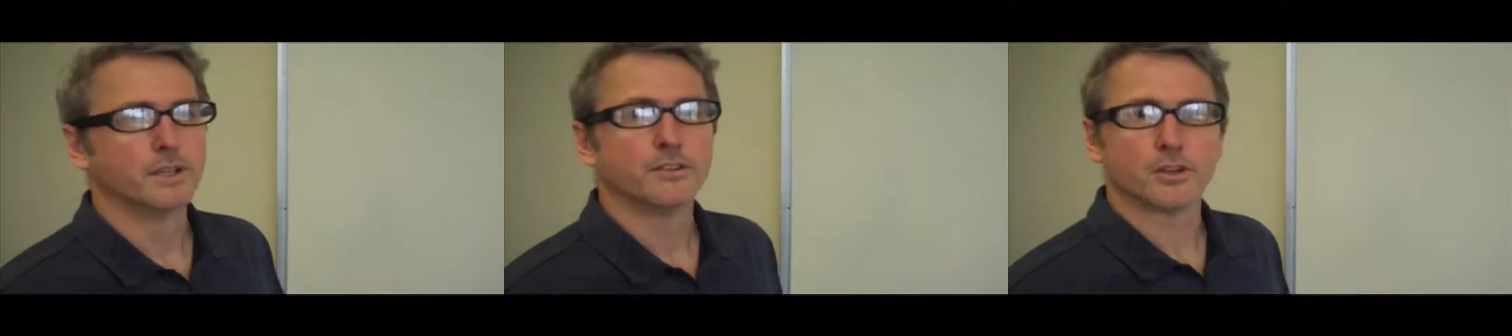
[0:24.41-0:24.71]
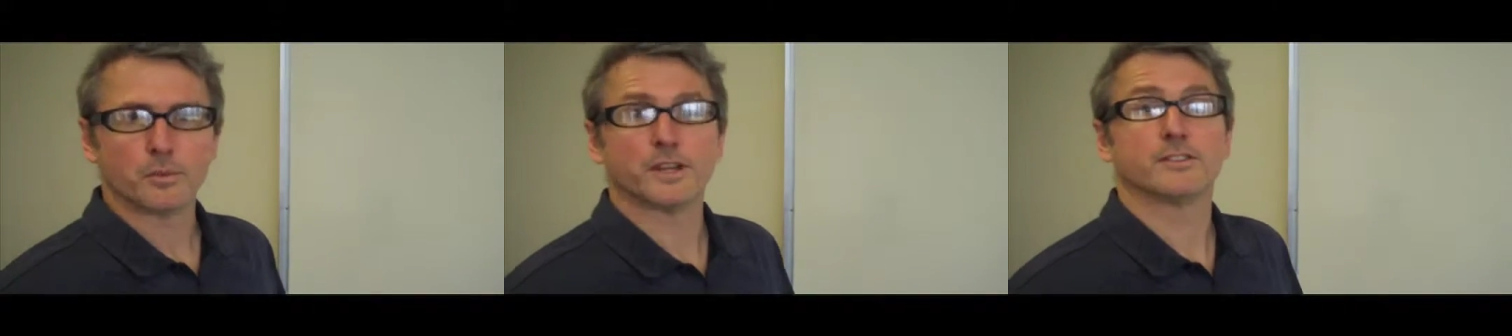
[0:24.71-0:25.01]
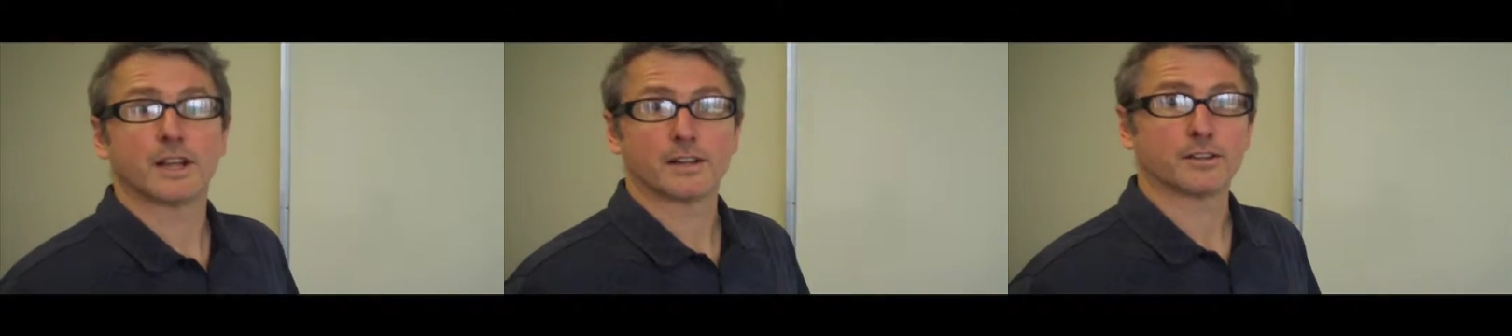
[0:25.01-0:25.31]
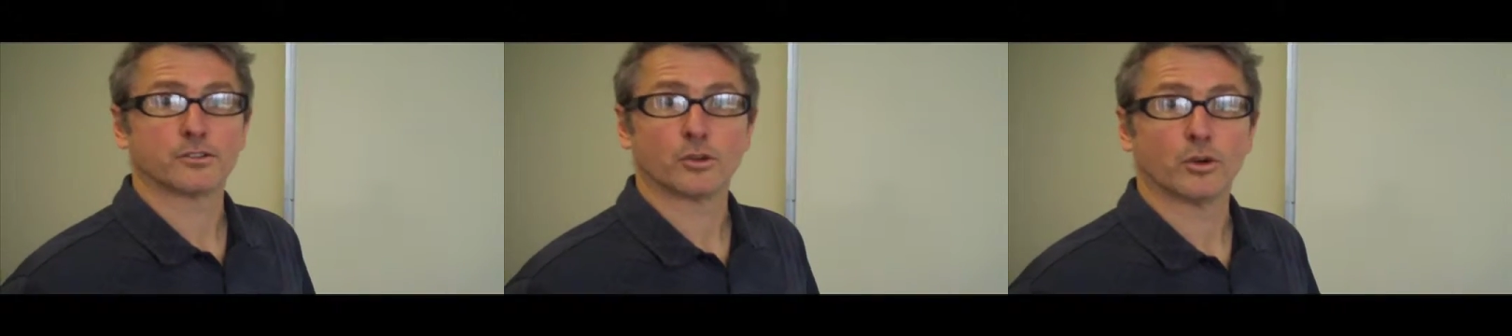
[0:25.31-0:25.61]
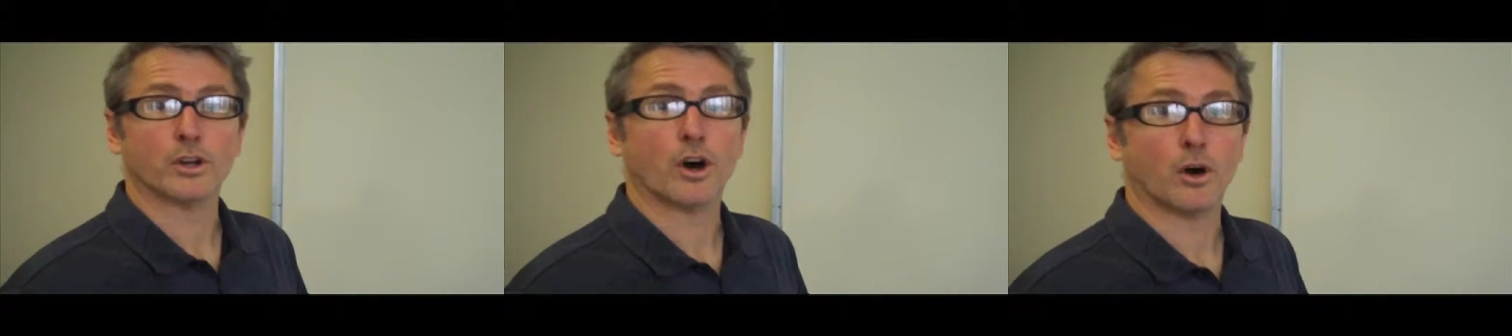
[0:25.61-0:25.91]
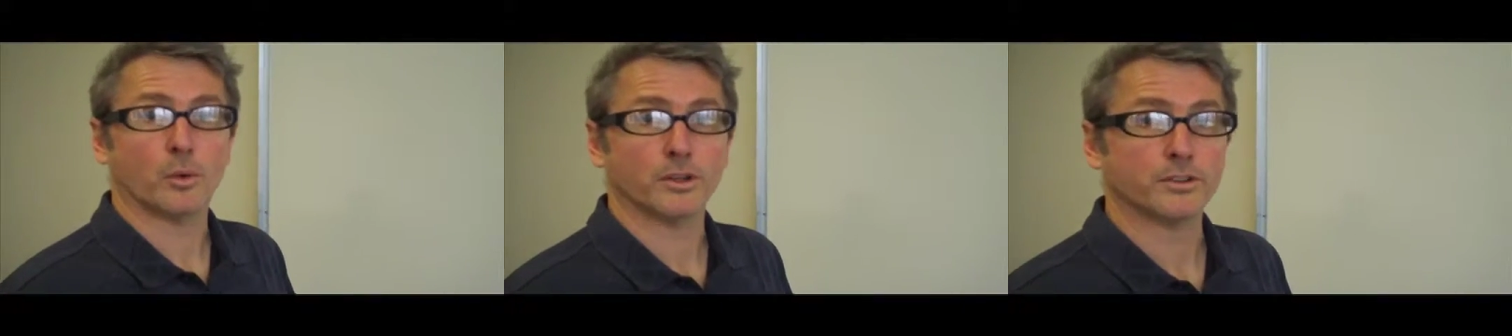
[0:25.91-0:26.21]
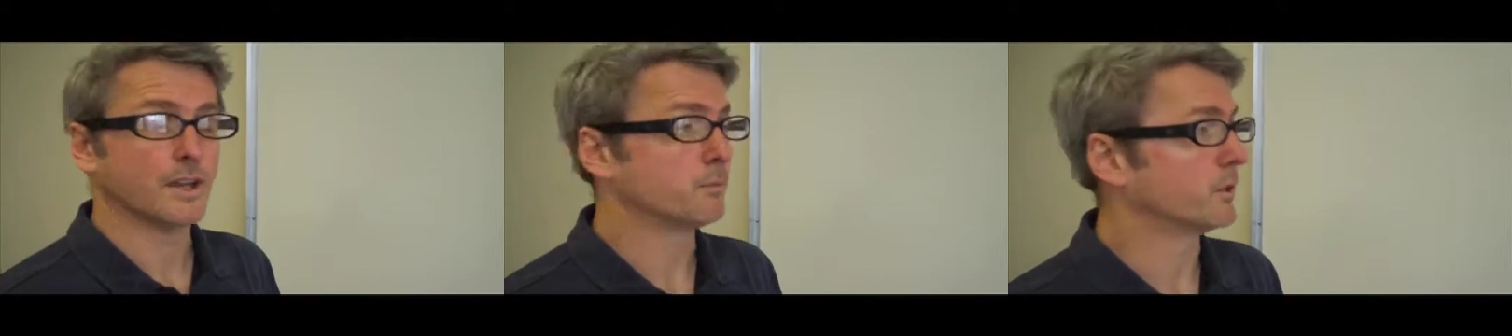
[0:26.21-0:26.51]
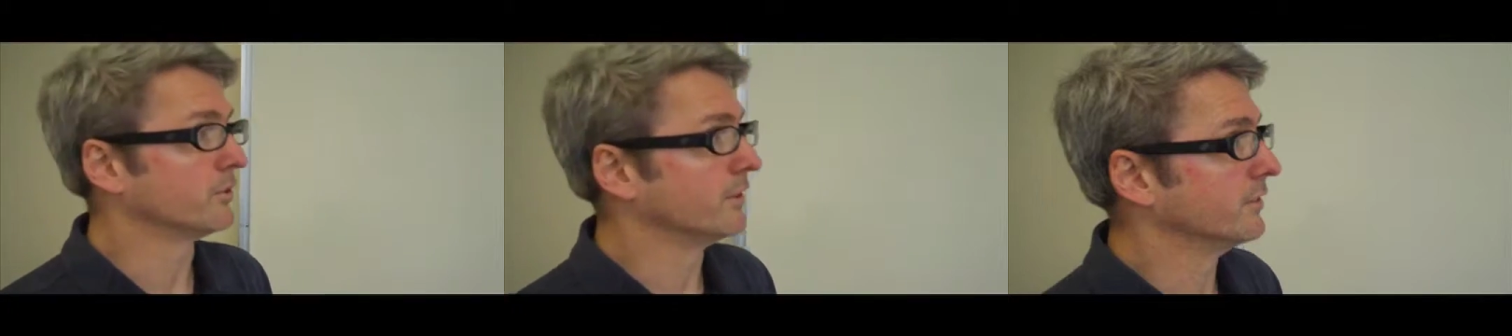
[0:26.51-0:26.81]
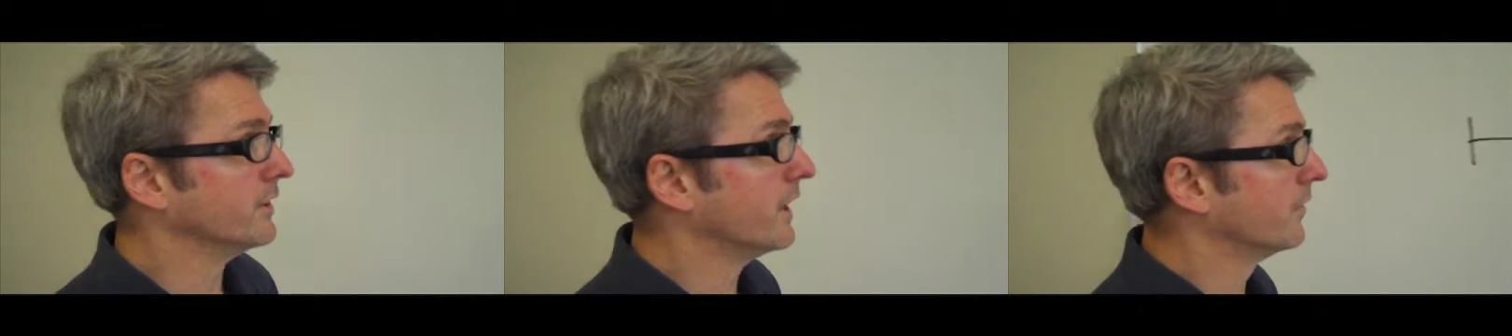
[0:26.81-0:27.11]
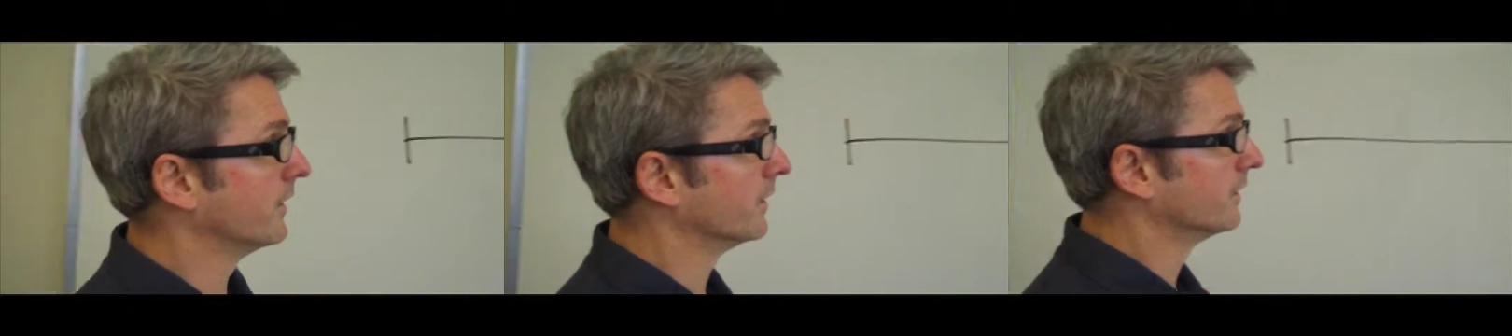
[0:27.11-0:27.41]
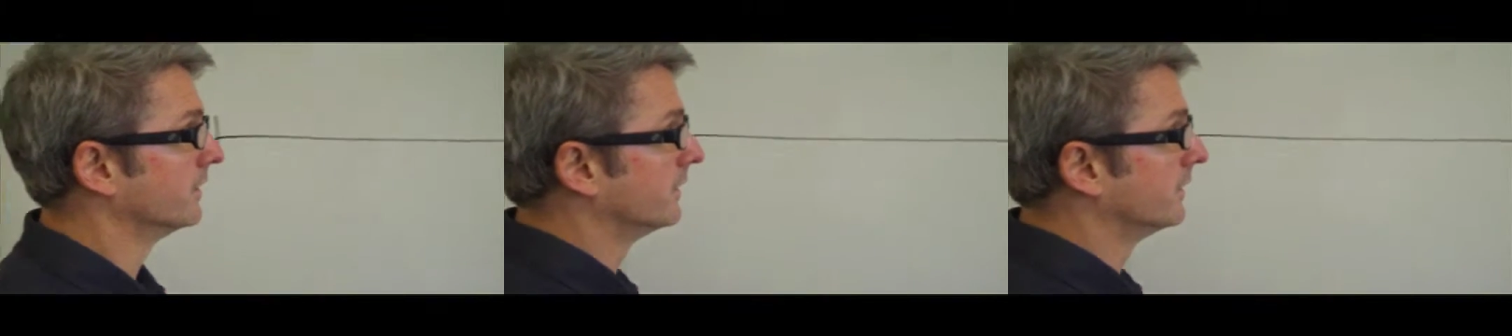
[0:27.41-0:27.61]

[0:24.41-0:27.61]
Someone is telling a story always, and that person is the narrator.